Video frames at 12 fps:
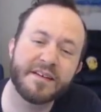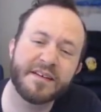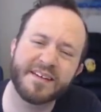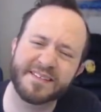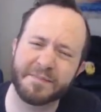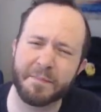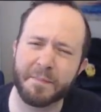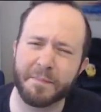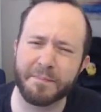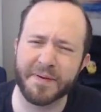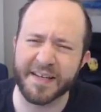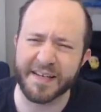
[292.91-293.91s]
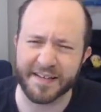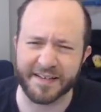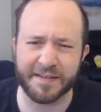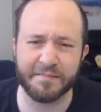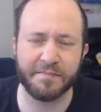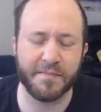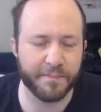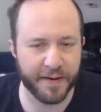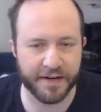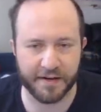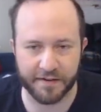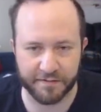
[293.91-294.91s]
he has a big in. He
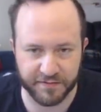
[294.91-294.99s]
better have a